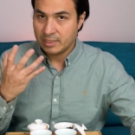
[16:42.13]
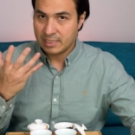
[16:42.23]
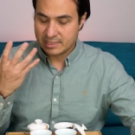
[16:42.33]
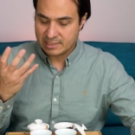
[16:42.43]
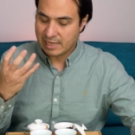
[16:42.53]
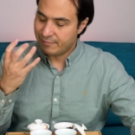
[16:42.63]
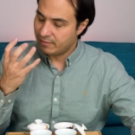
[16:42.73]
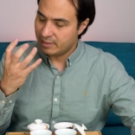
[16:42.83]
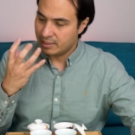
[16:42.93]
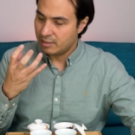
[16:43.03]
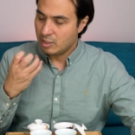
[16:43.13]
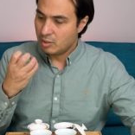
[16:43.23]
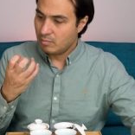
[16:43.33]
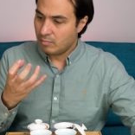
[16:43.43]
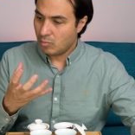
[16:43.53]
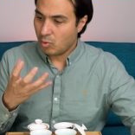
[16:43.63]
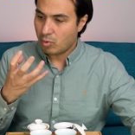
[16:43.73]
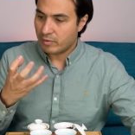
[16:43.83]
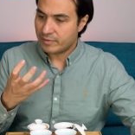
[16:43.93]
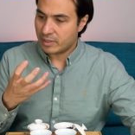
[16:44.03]
is definitely
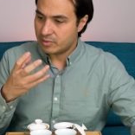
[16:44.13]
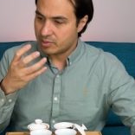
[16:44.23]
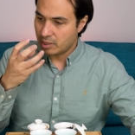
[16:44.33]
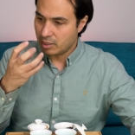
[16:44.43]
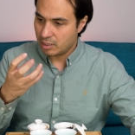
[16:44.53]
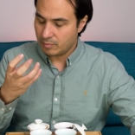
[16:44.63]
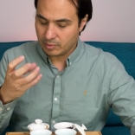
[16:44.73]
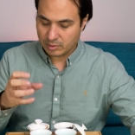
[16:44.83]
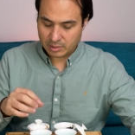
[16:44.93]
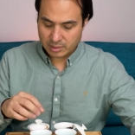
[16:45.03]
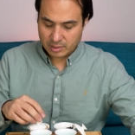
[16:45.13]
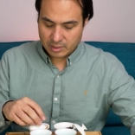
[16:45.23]
more of those herbal